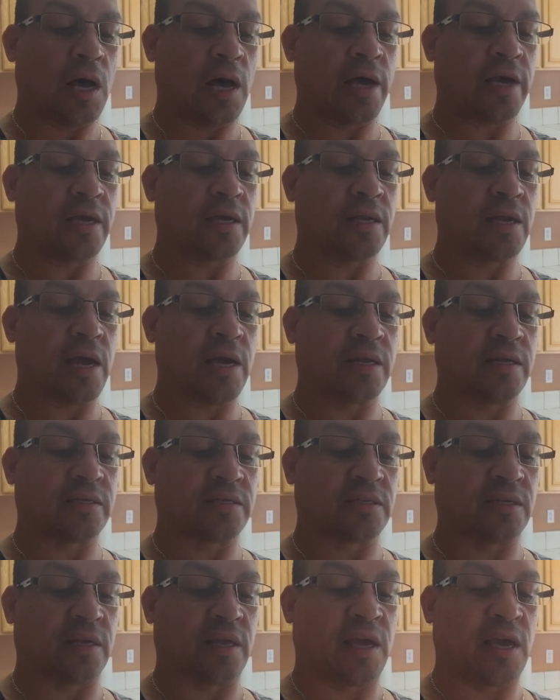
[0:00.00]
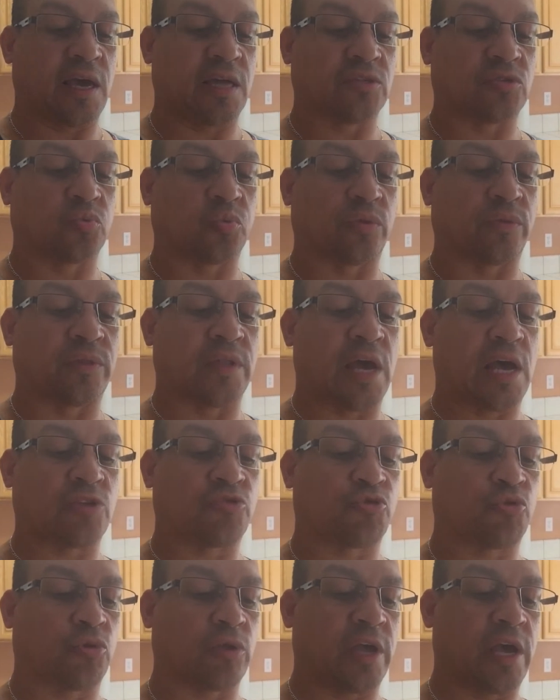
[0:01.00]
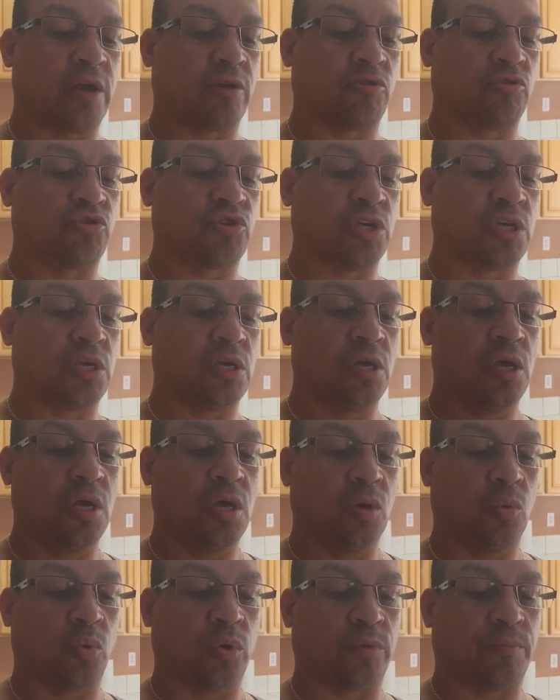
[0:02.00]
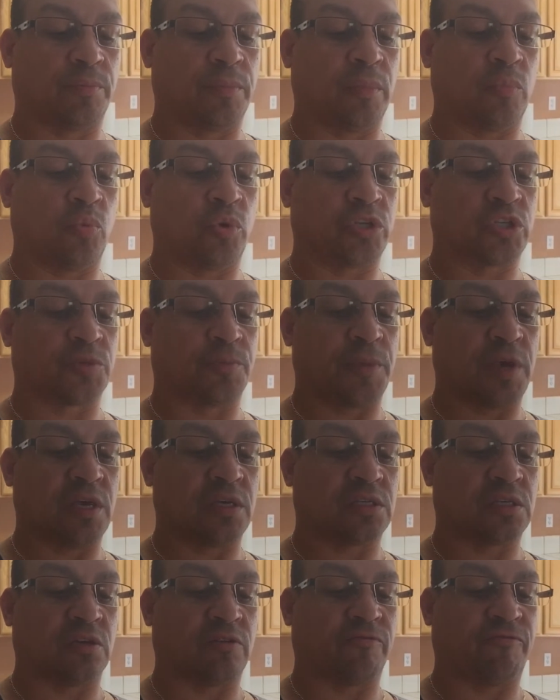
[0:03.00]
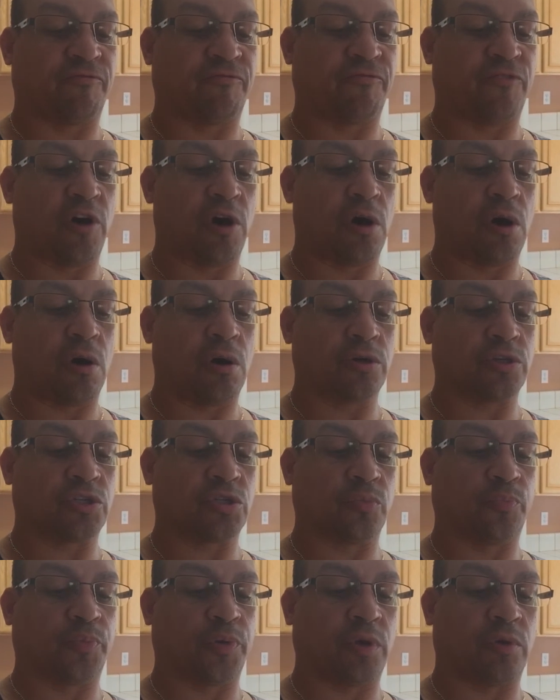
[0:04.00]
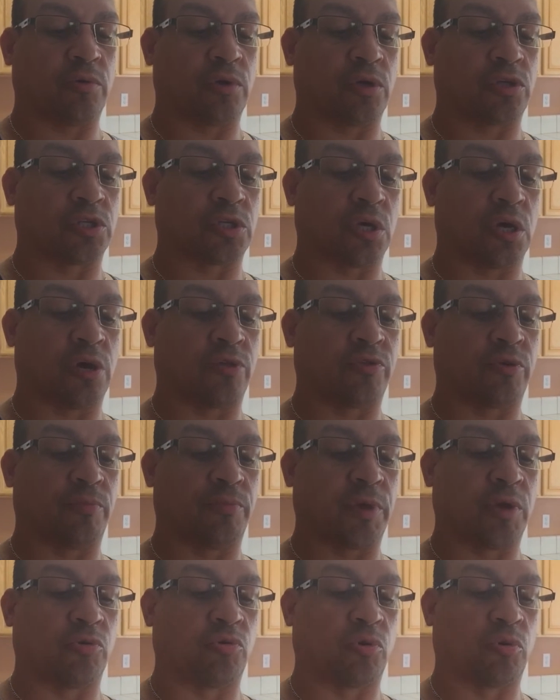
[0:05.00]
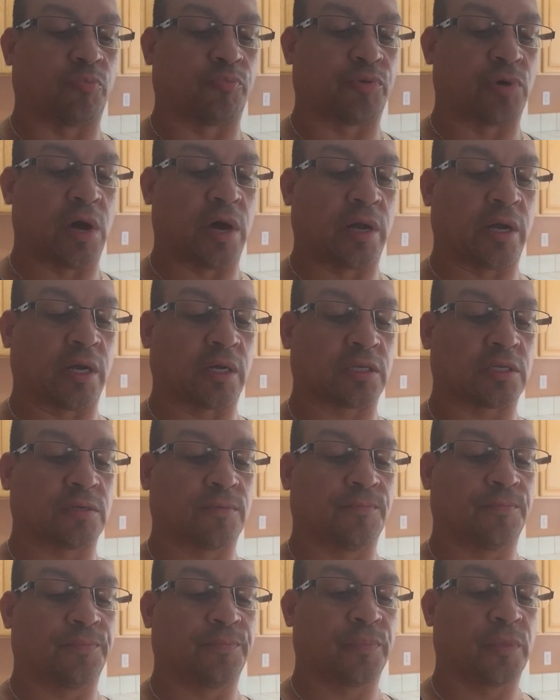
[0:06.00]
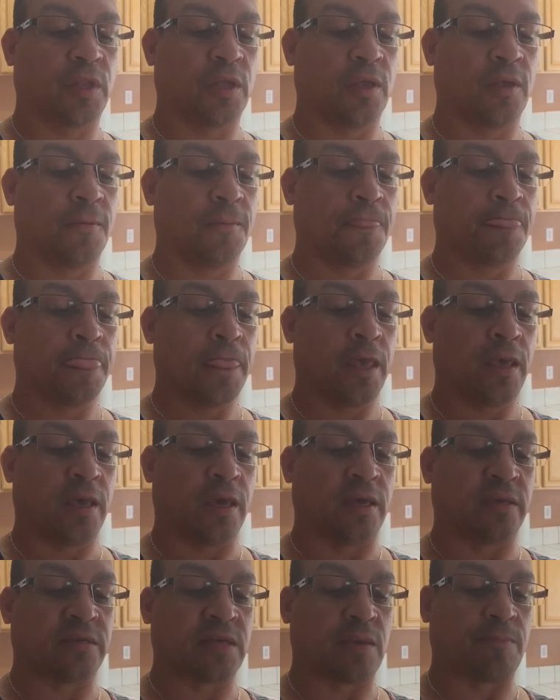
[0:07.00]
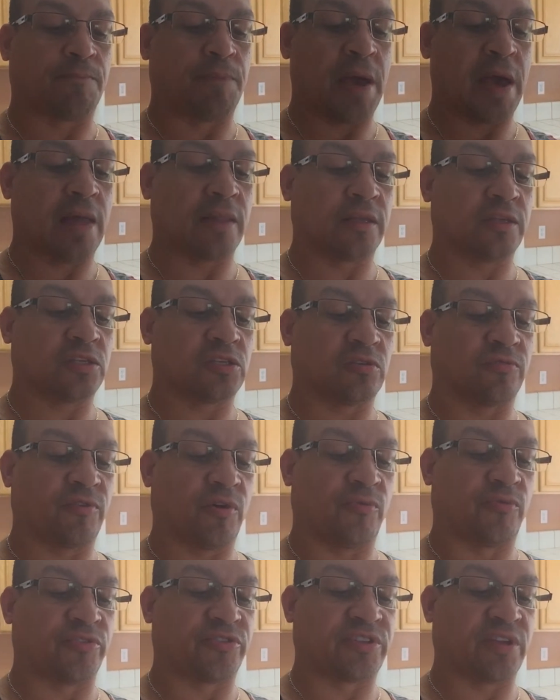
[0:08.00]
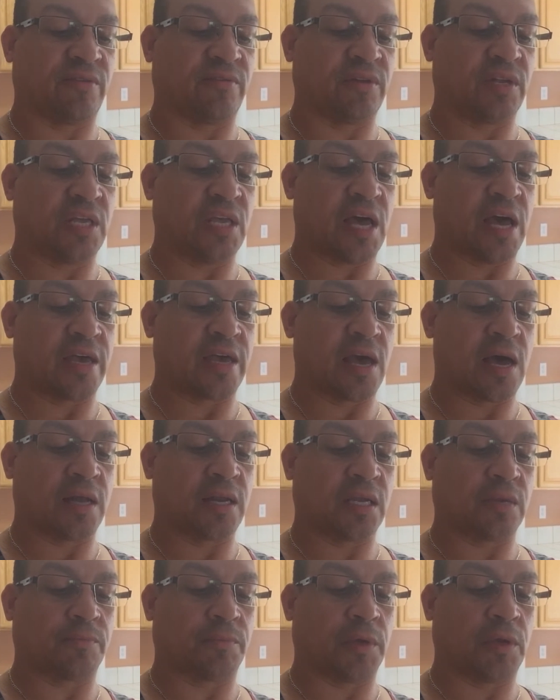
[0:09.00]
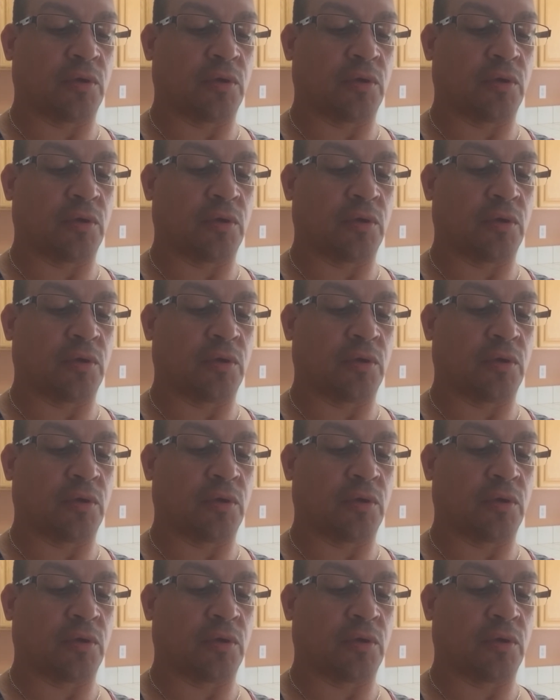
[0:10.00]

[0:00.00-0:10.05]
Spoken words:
Ionite is enhanced with natural energy, which makes it far superior to other mineral products. It's a balance of over 70 ionic